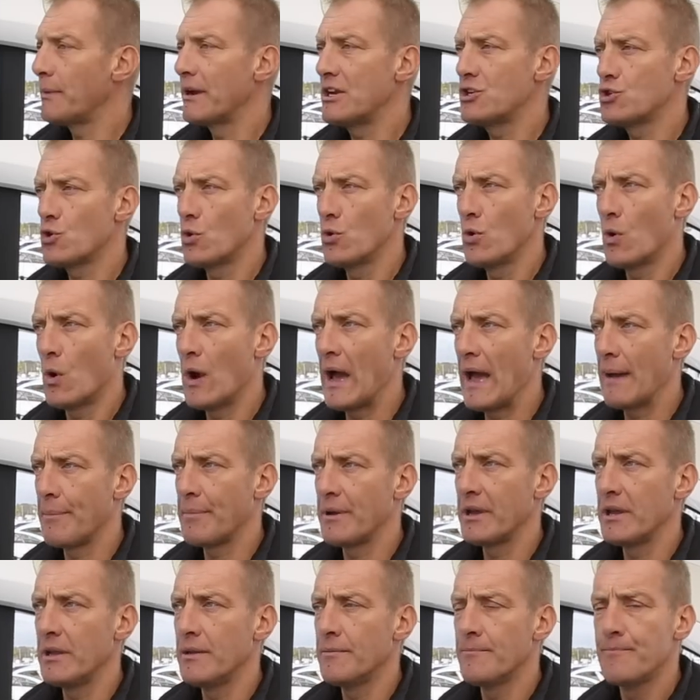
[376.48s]
make sure you're
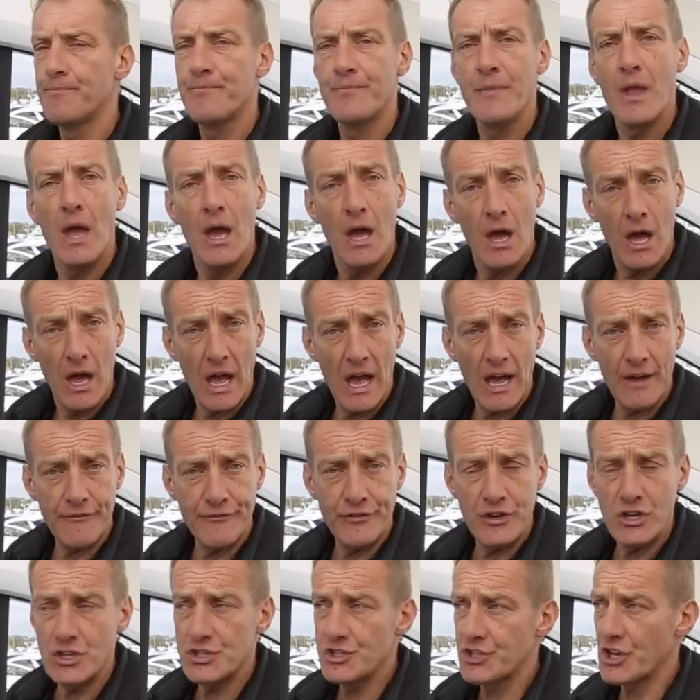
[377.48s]
happy. Our
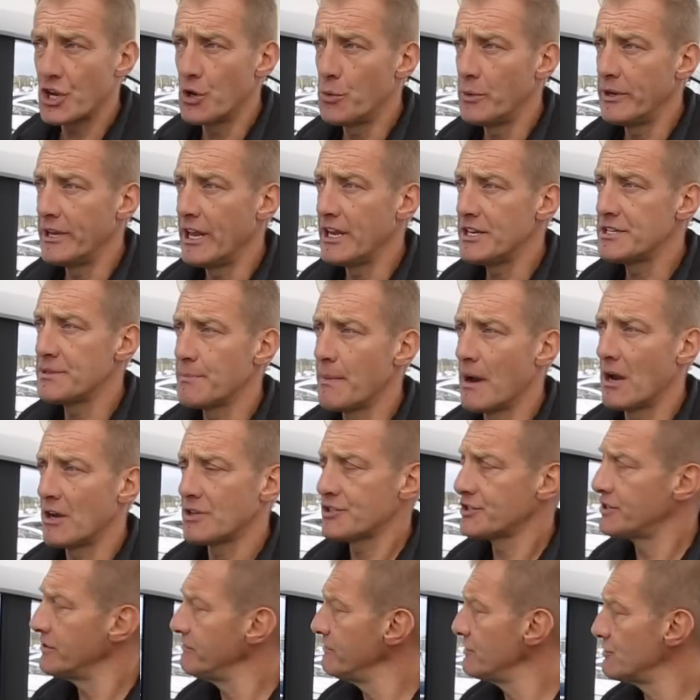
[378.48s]
third skill we need to
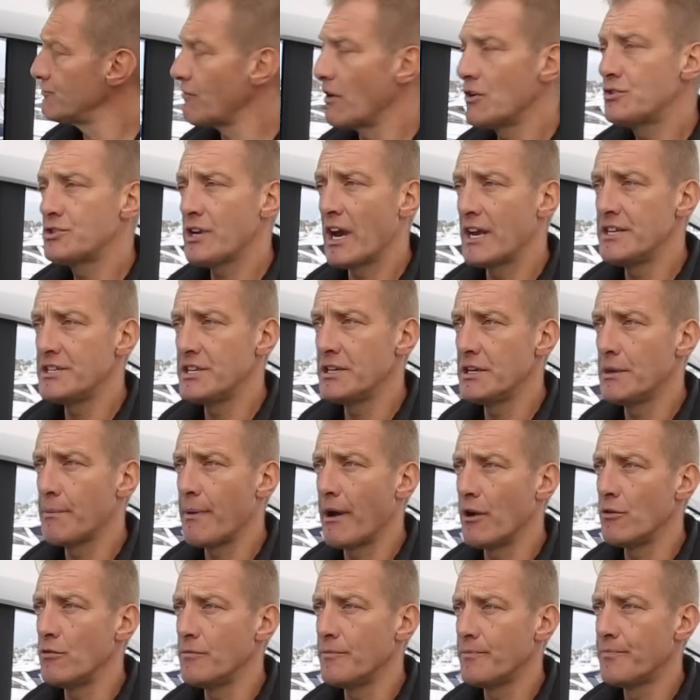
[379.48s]
master is rotating the
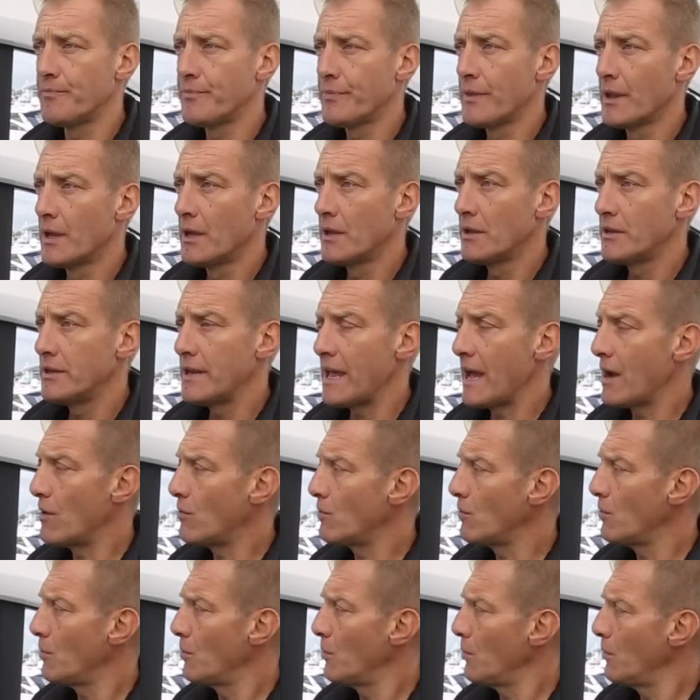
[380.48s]
boat.
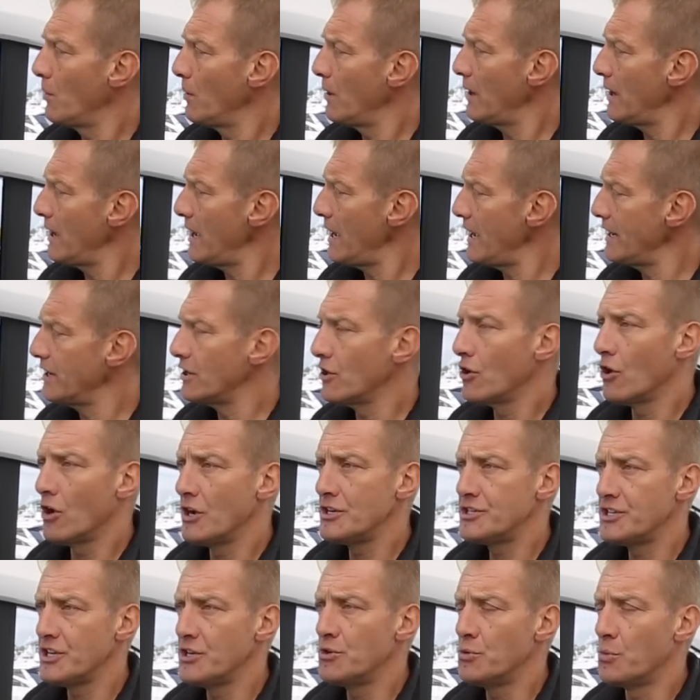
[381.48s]
Now, in an
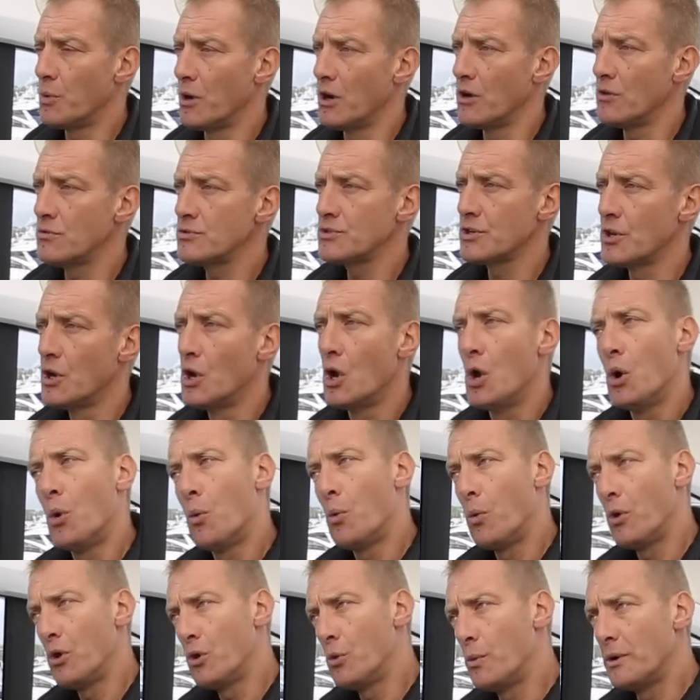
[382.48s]
ideal world,
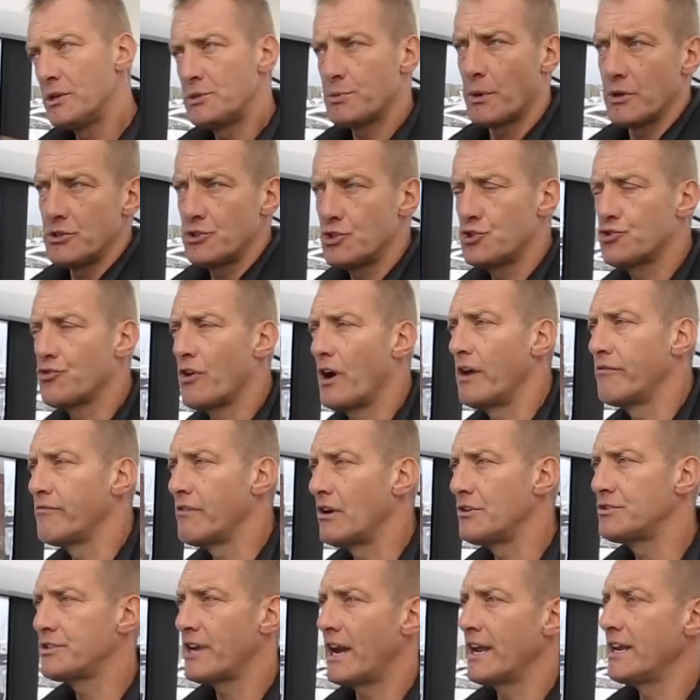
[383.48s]
we always want to try and
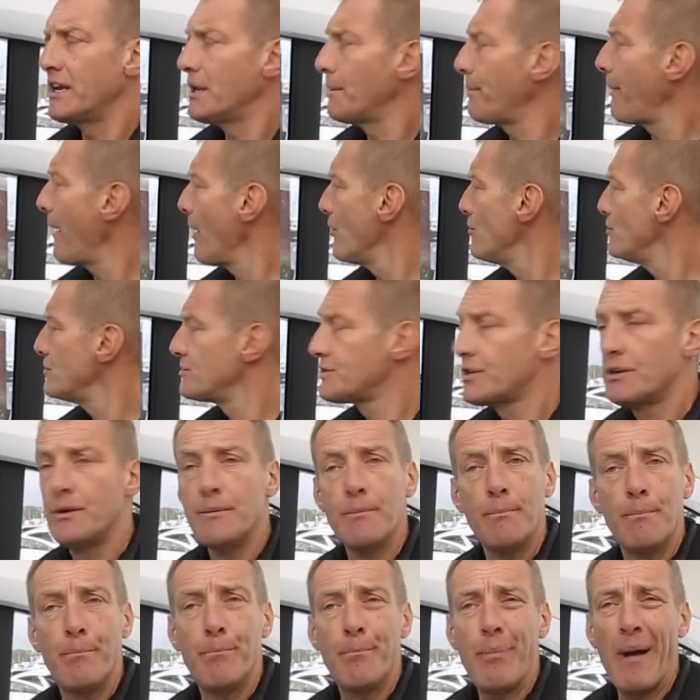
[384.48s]
rotate the boat
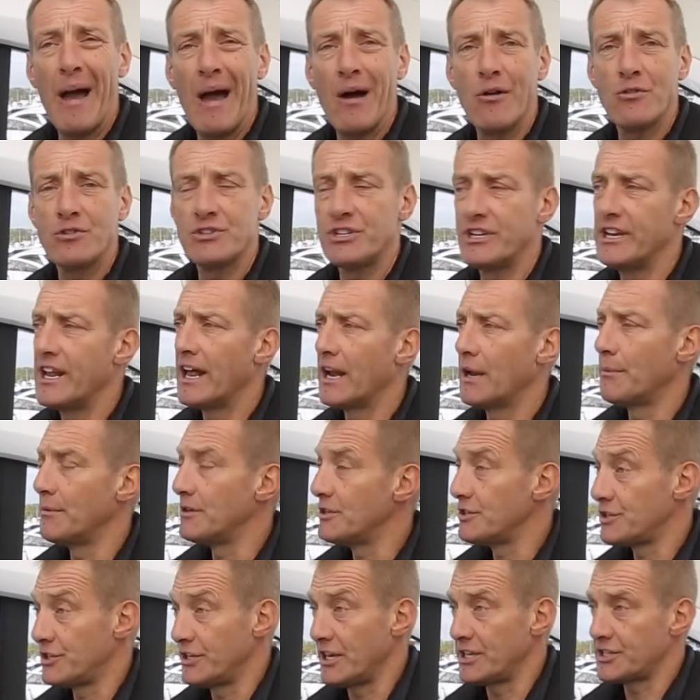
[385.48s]
bow to the
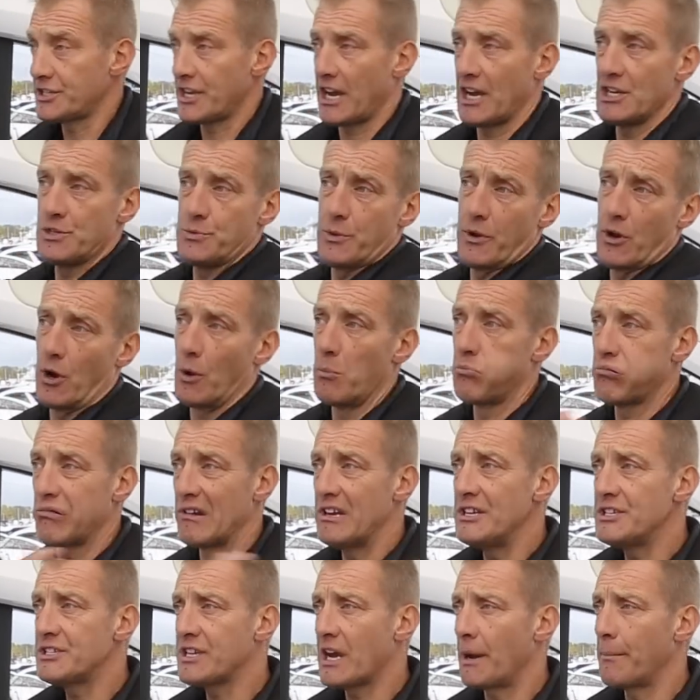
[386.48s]
elements. In this case, we've got a
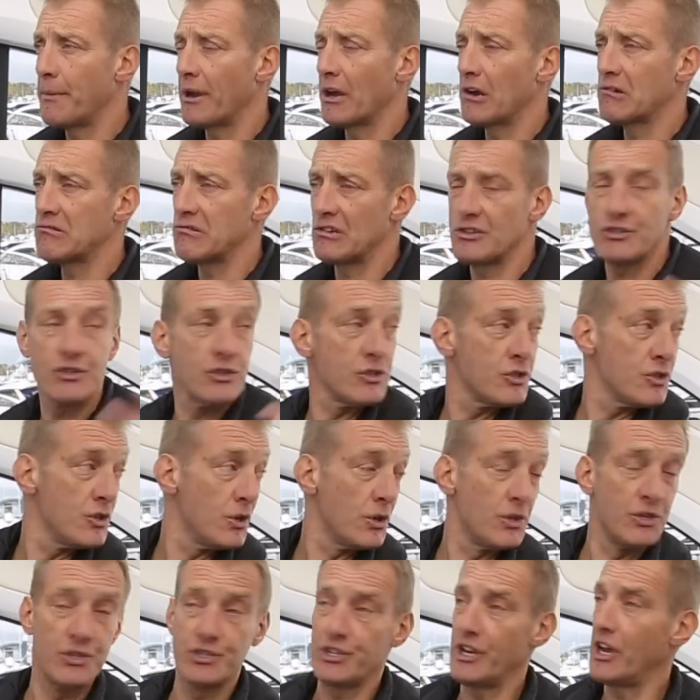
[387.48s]
breeze coming across us. You
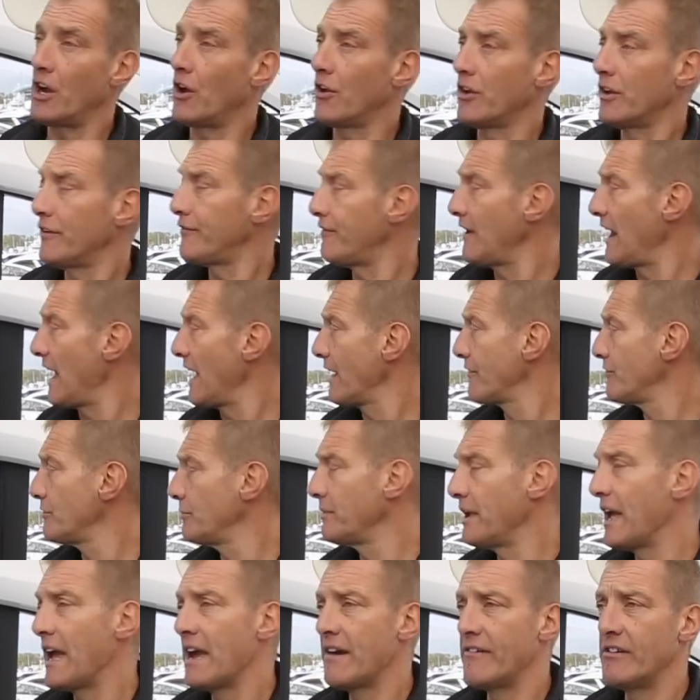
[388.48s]
can see it on the flag from
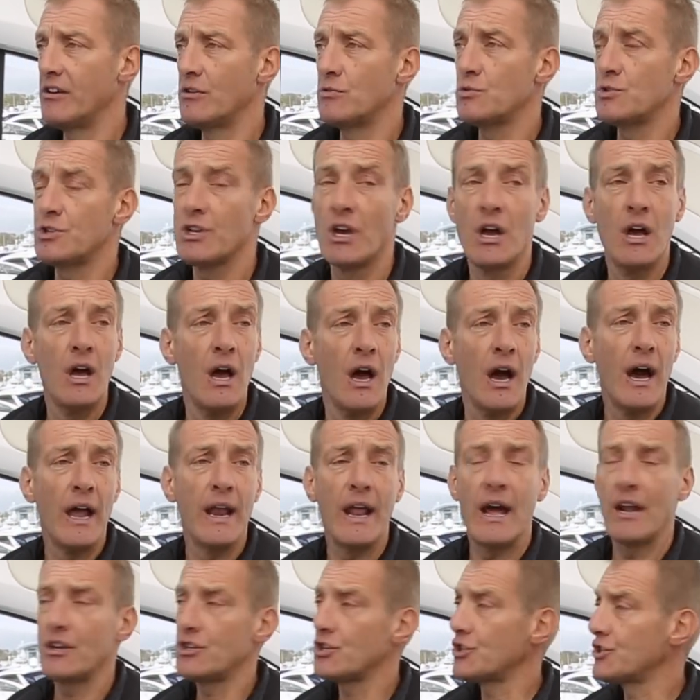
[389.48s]
the aerials, and
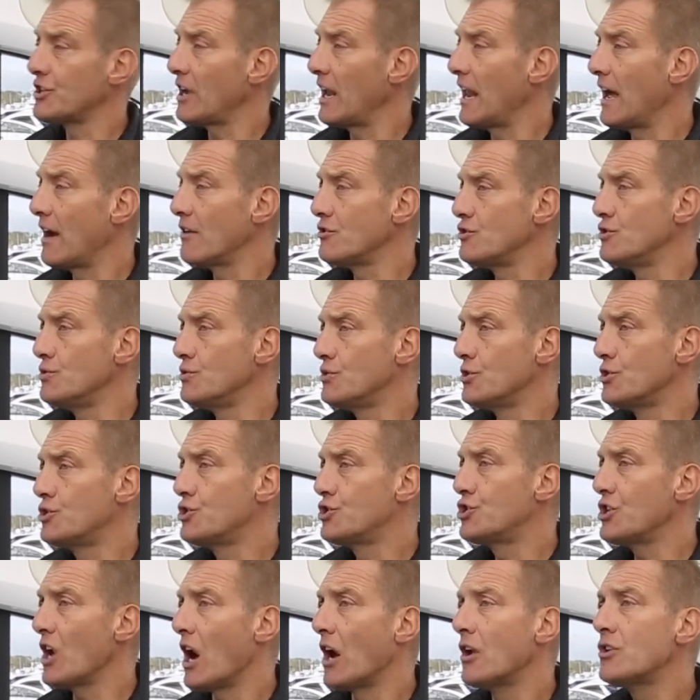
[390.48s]
that just allows you to
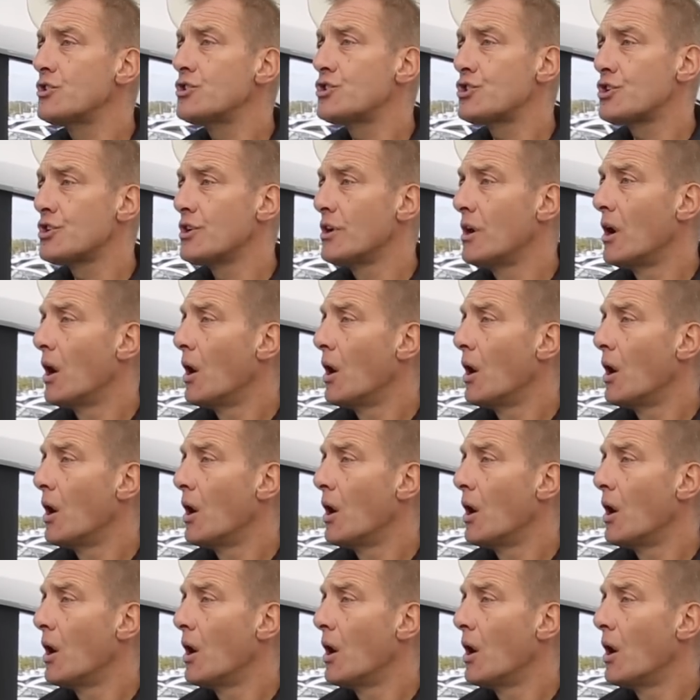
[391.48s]
judge